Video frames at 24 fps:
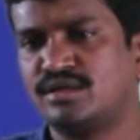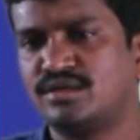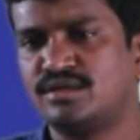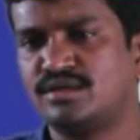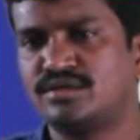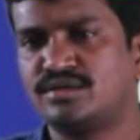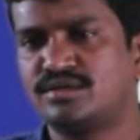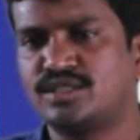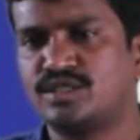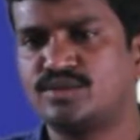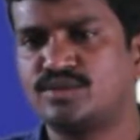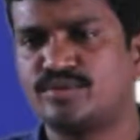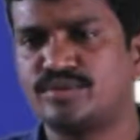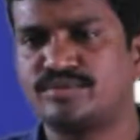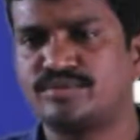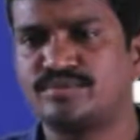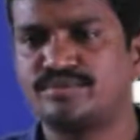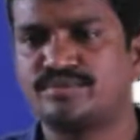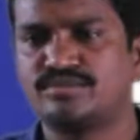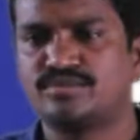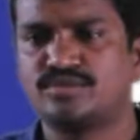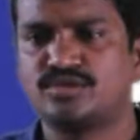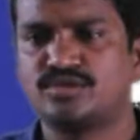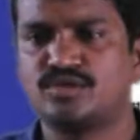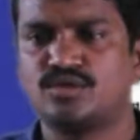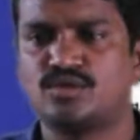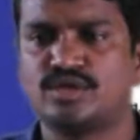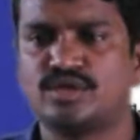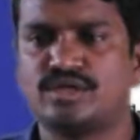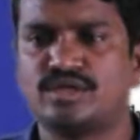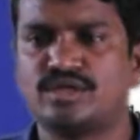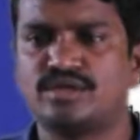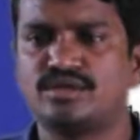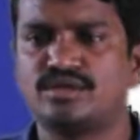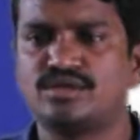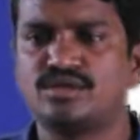this one.
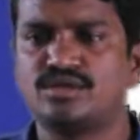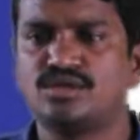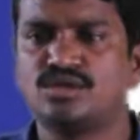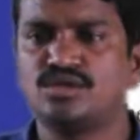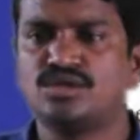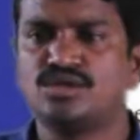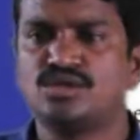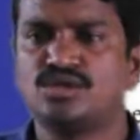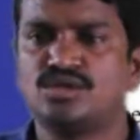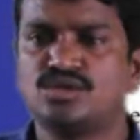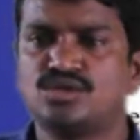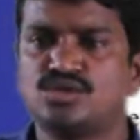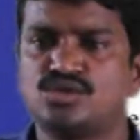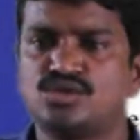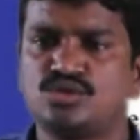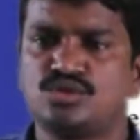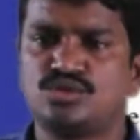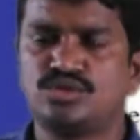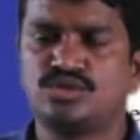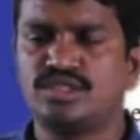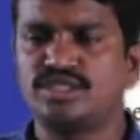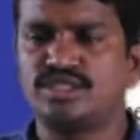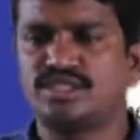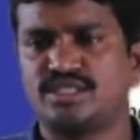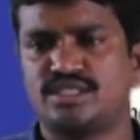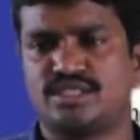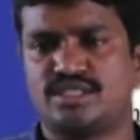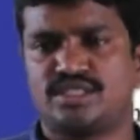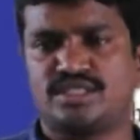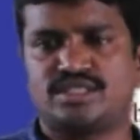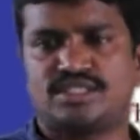Okay. So this is